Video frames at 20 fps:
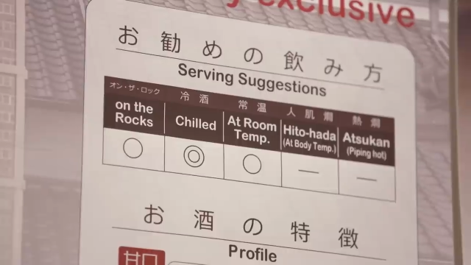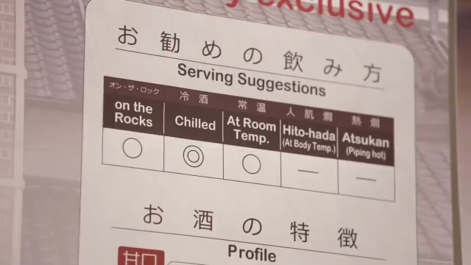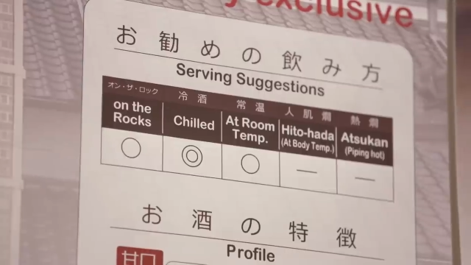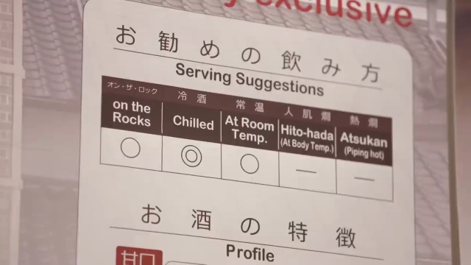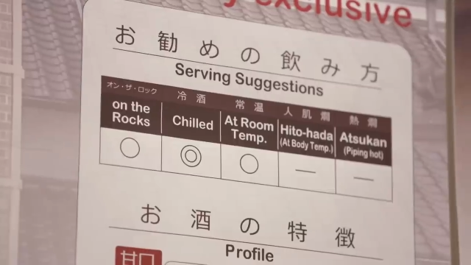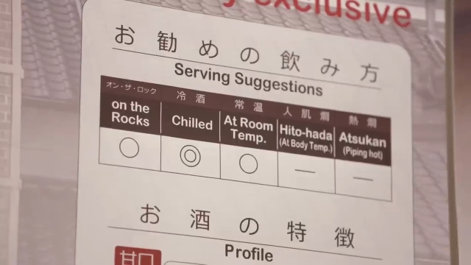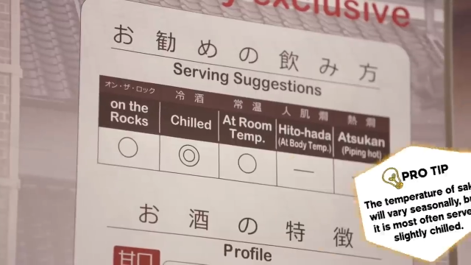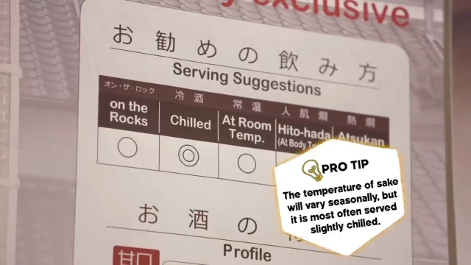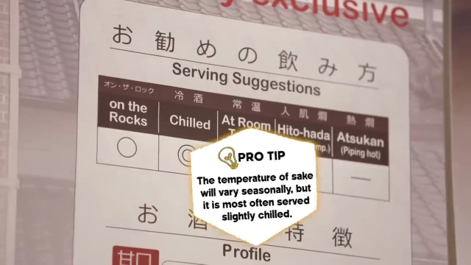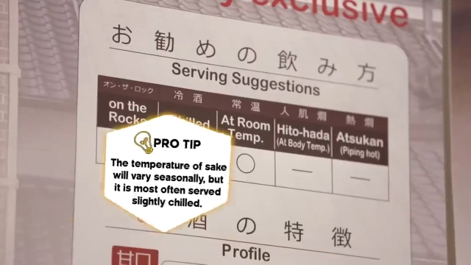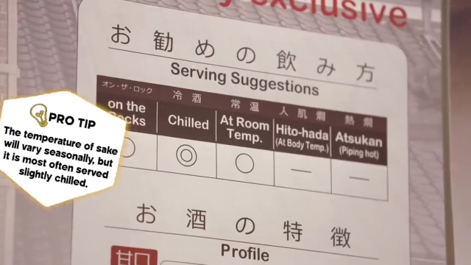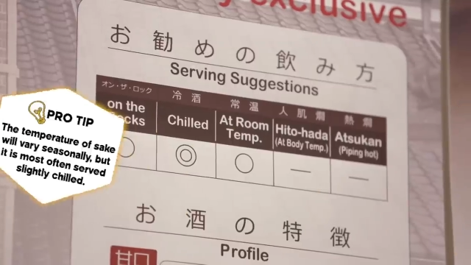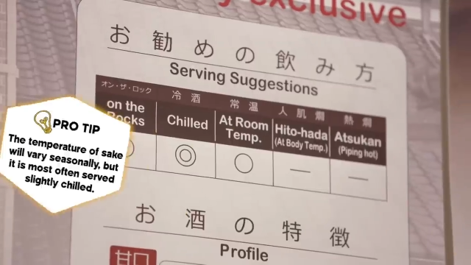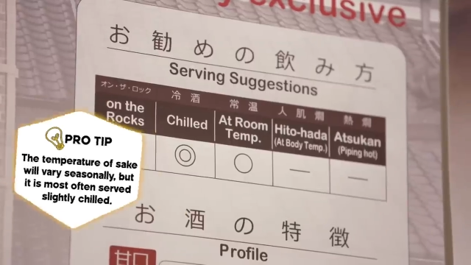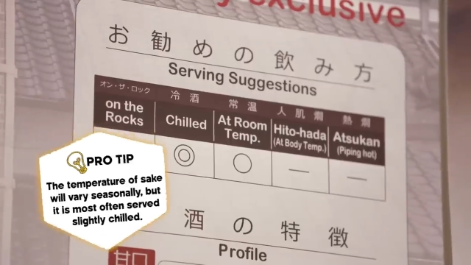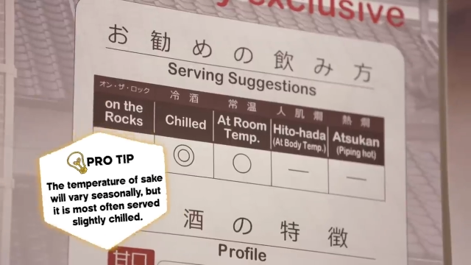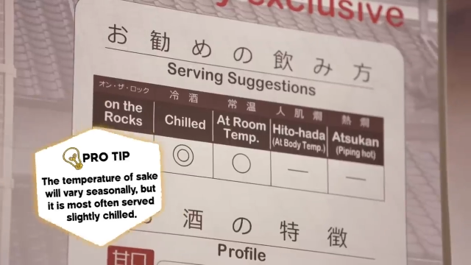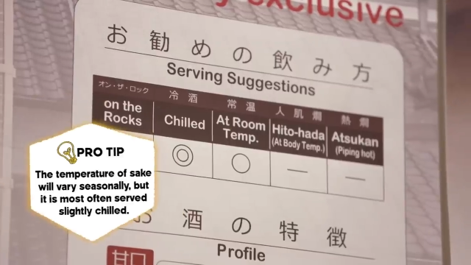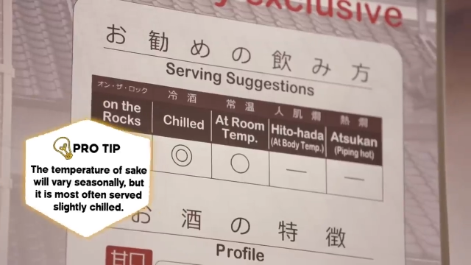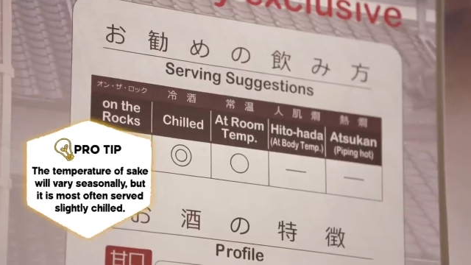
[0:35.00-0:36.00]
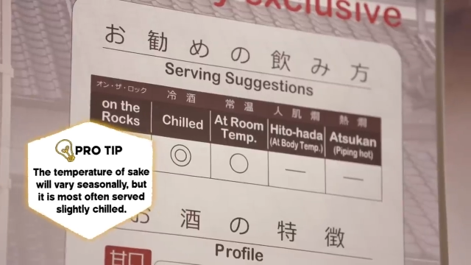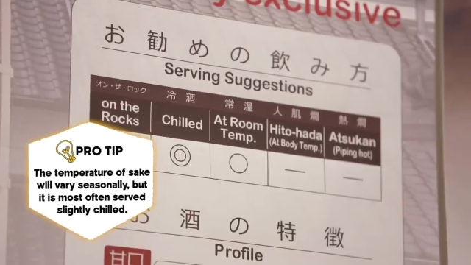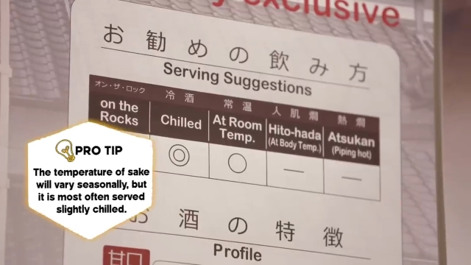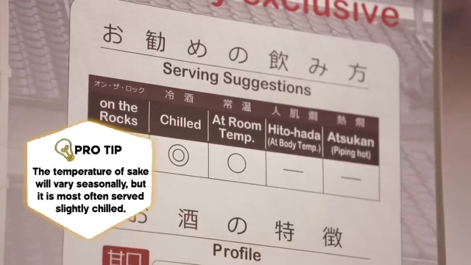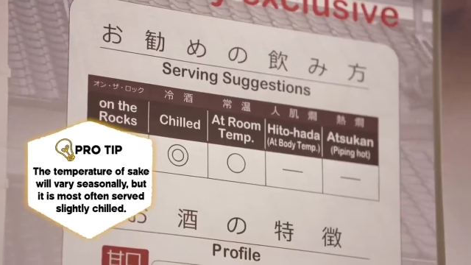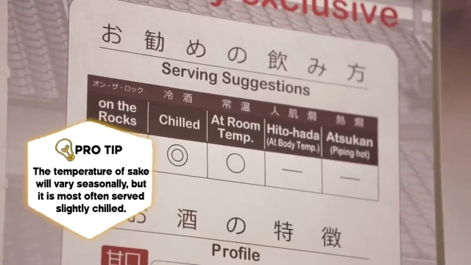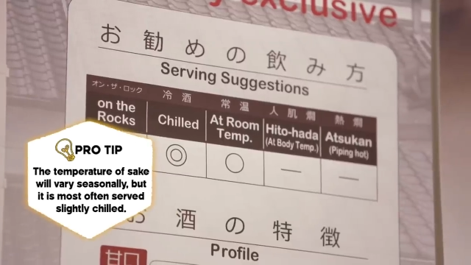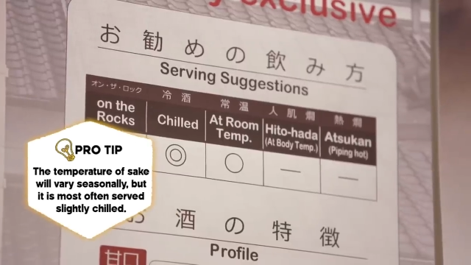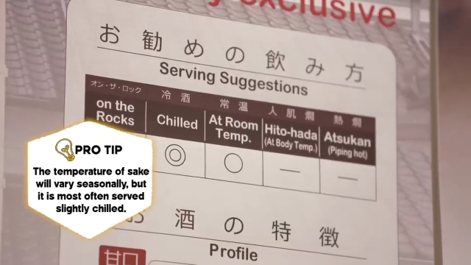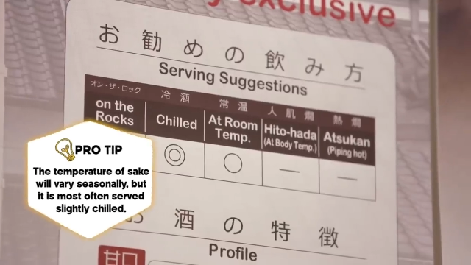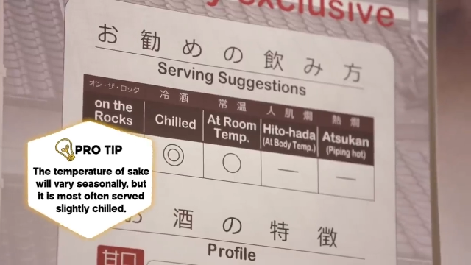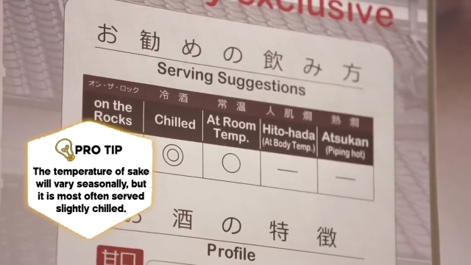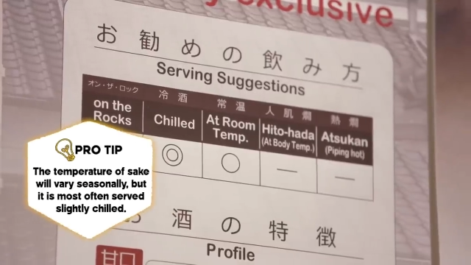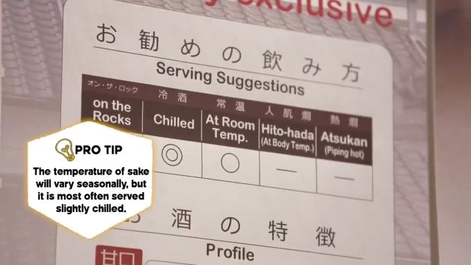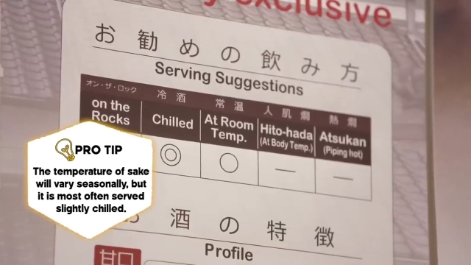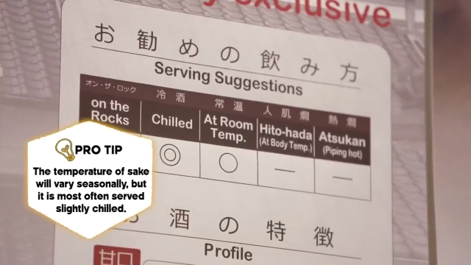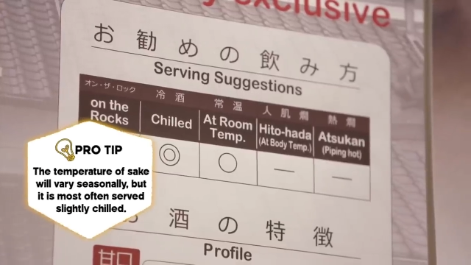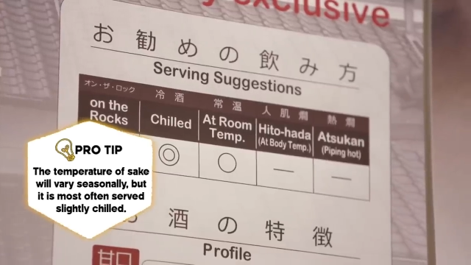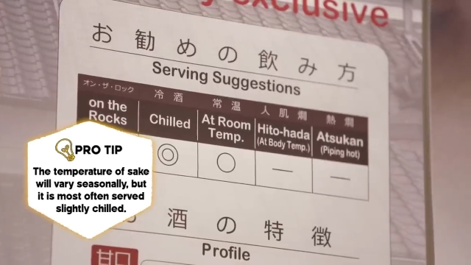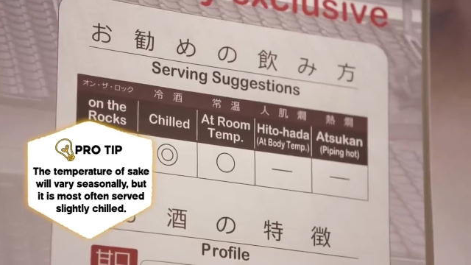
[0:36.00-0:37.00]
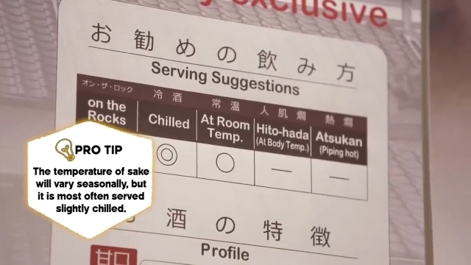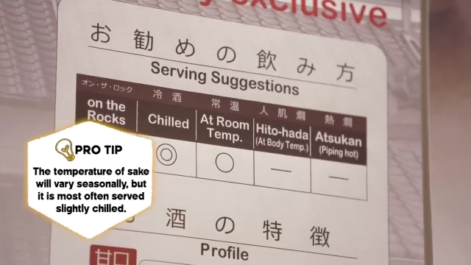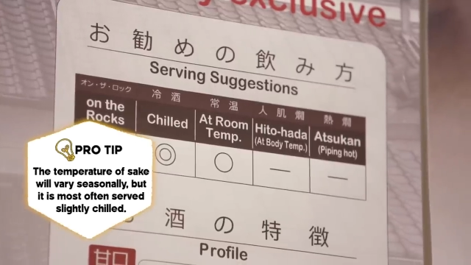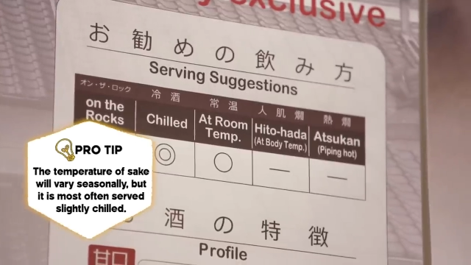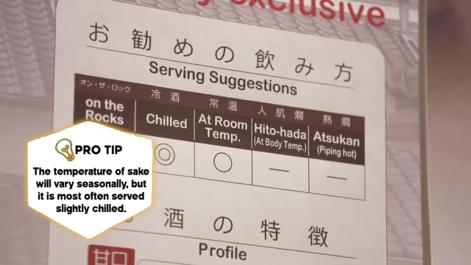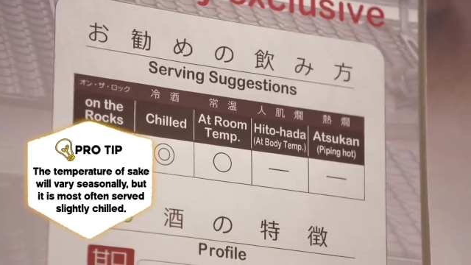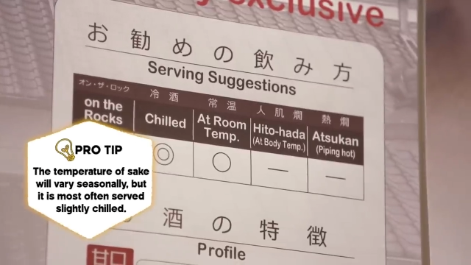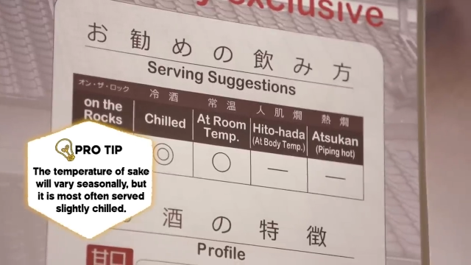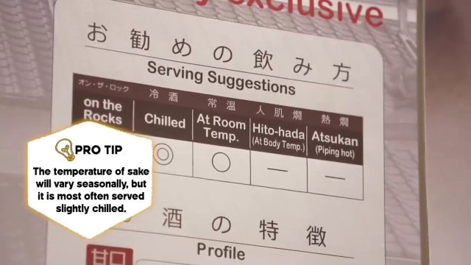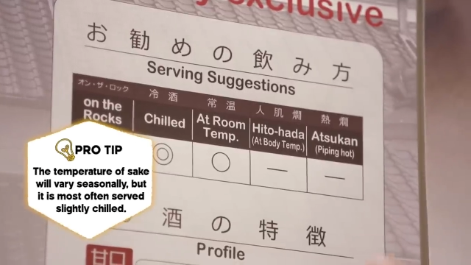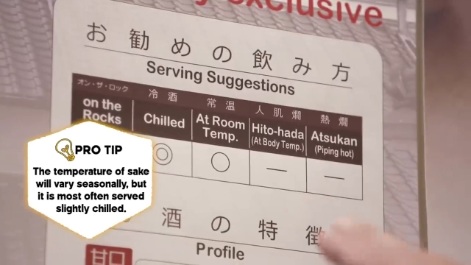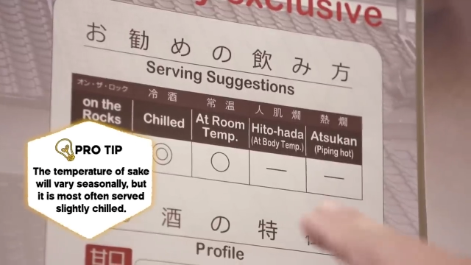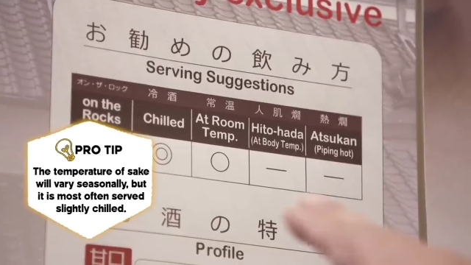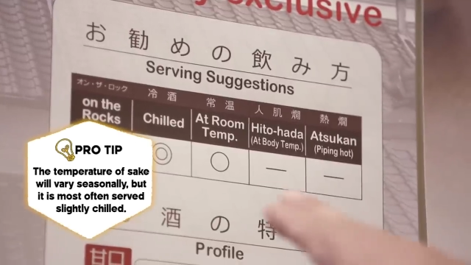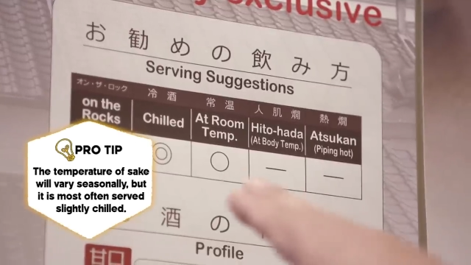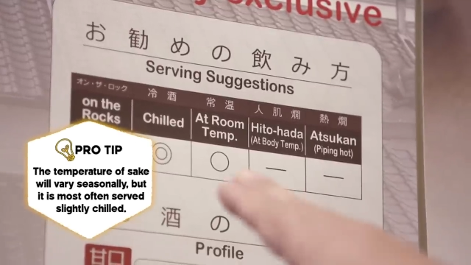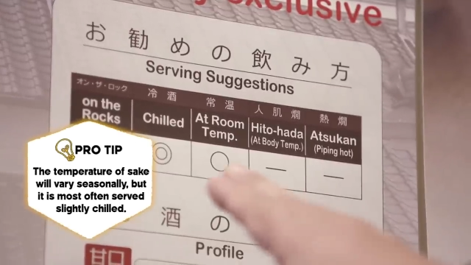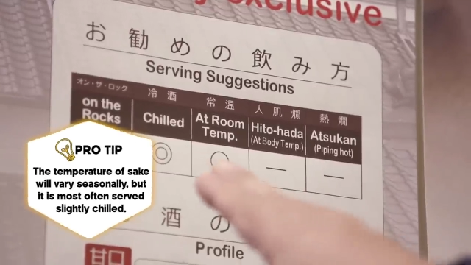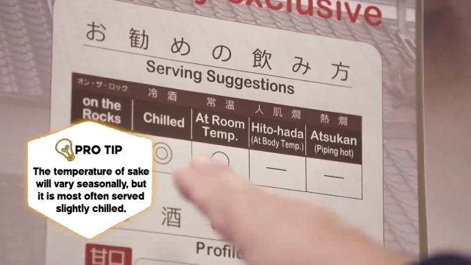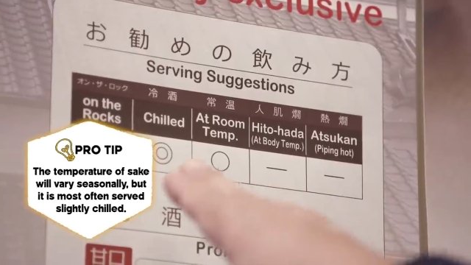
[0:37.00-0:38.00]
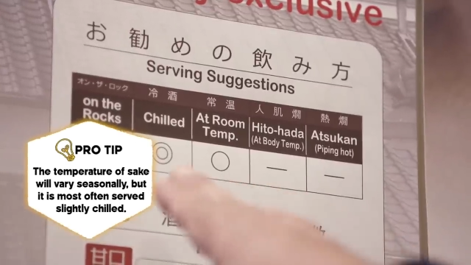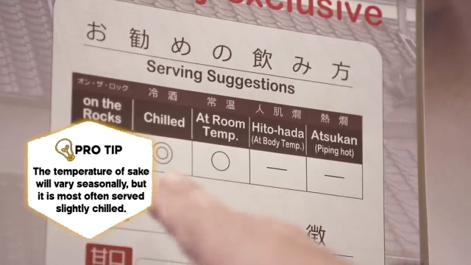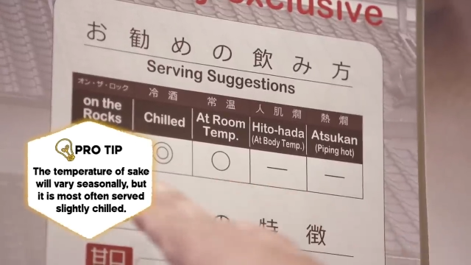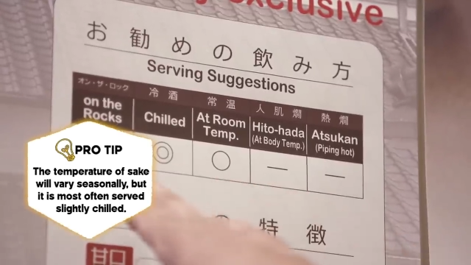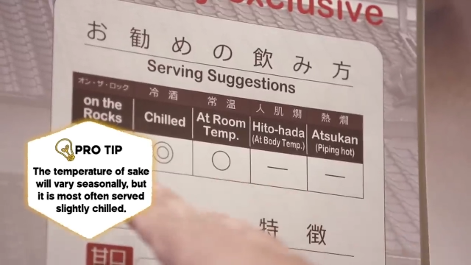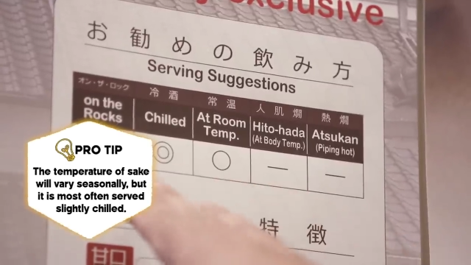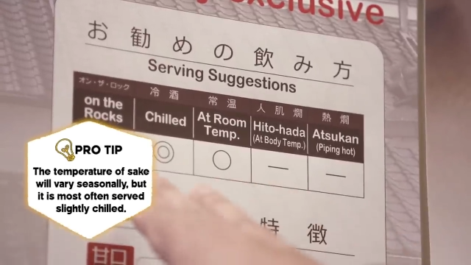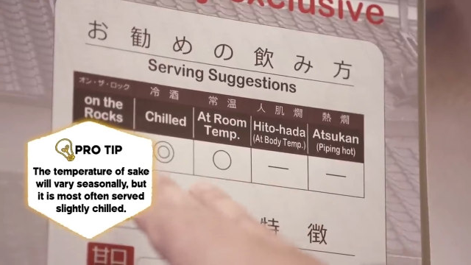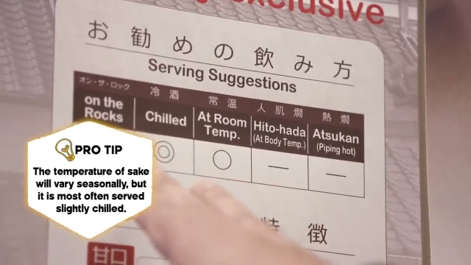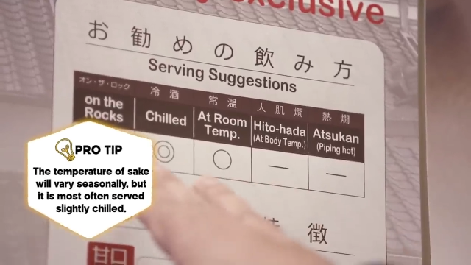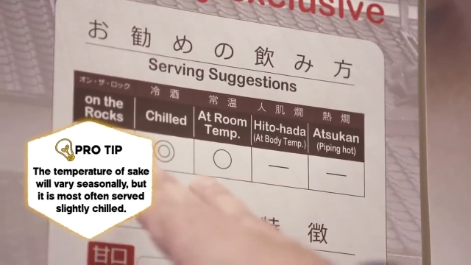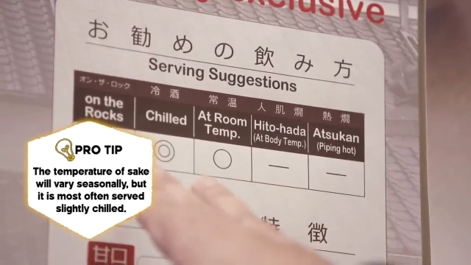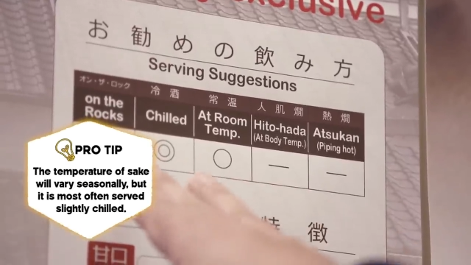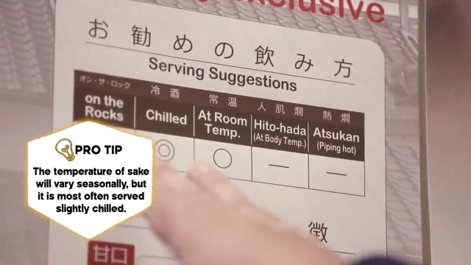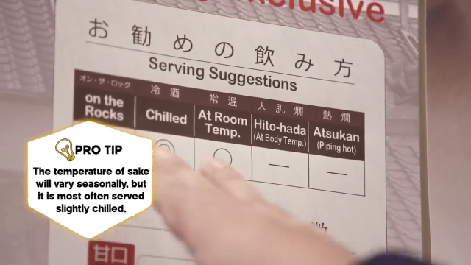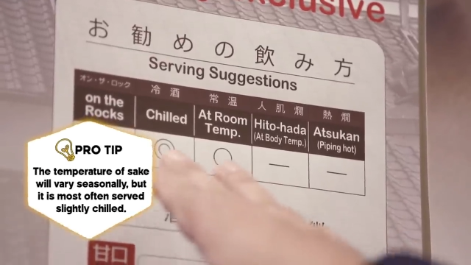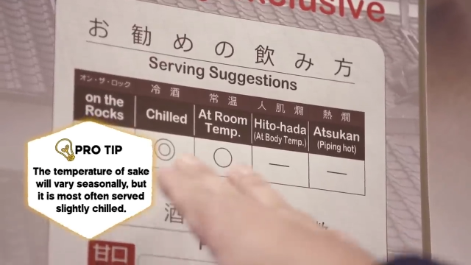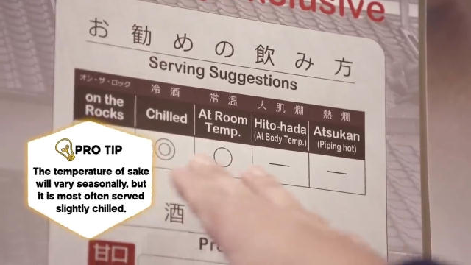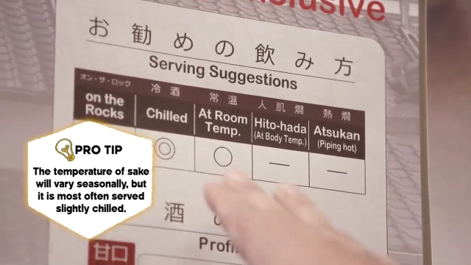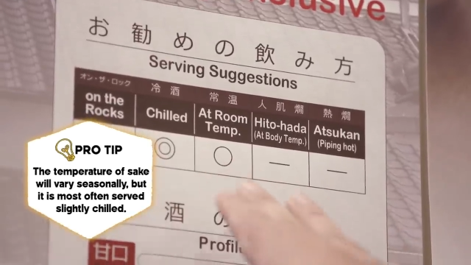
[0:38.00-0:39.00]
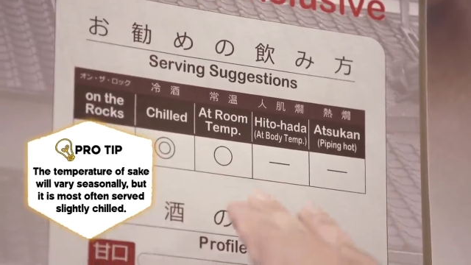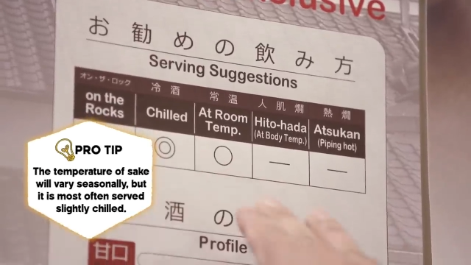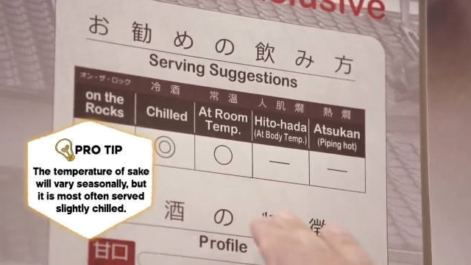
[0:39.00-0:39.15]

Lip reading: No face is visible, so there are no lips to read.